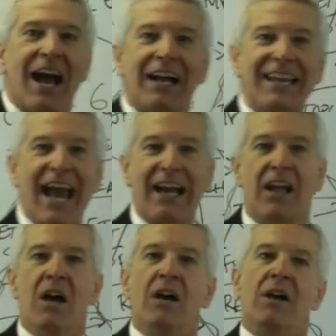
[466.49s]

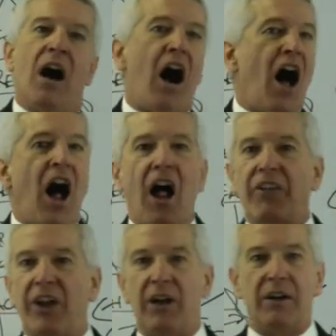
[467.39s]
Again,
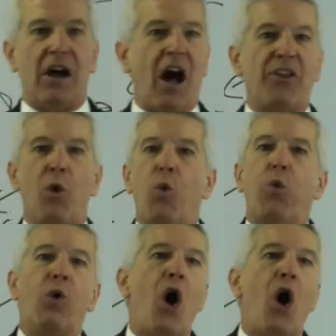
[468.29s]
all the